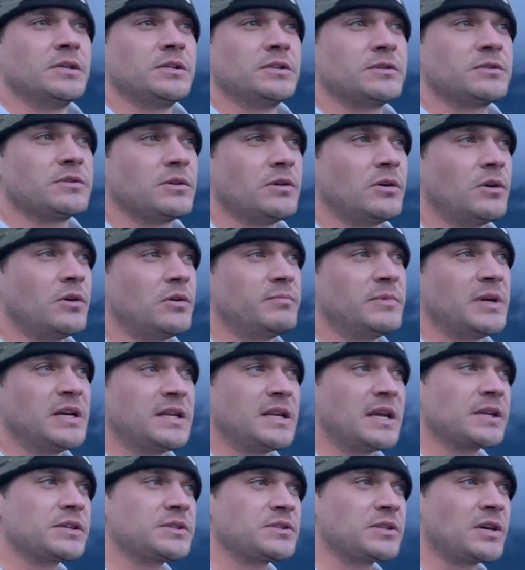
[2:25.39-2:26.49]
So my
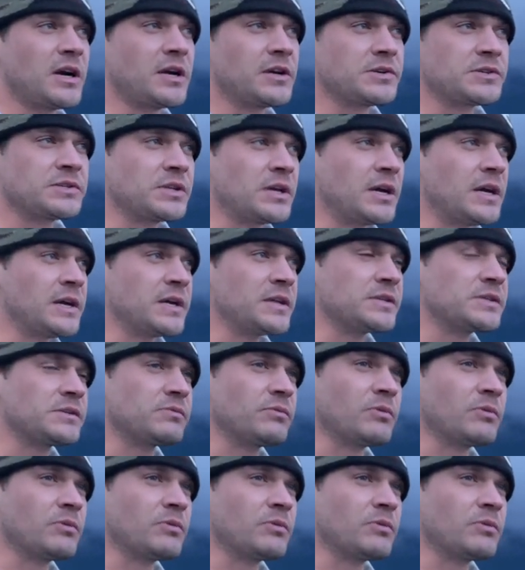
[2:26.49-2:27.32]
next tire size